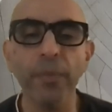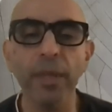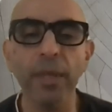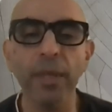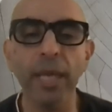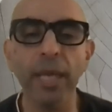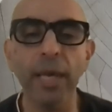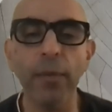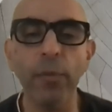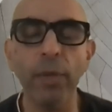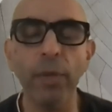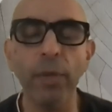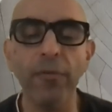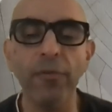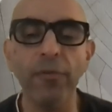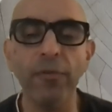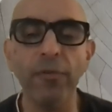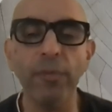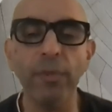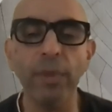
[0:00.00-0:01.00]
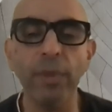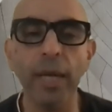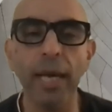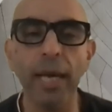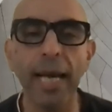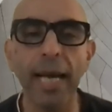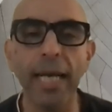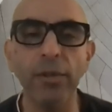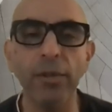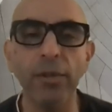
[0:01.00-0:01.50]
that we've
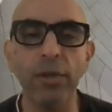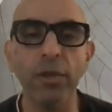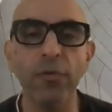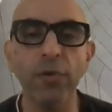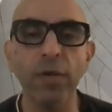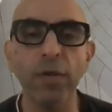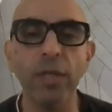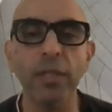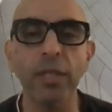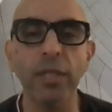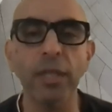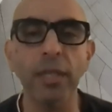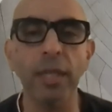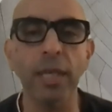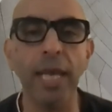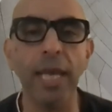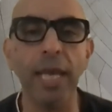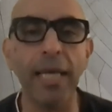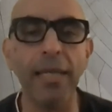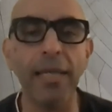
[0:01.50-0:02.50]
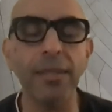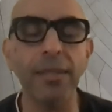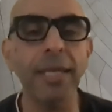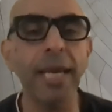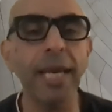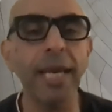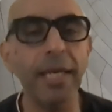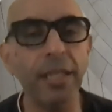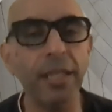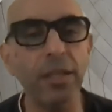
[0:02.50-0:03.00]
had to confront in the last
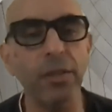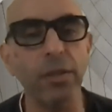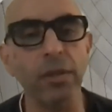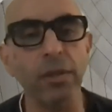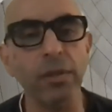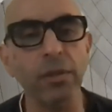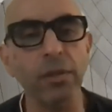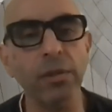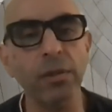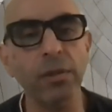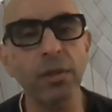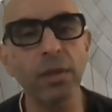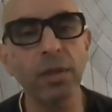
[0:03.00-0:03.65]
10 years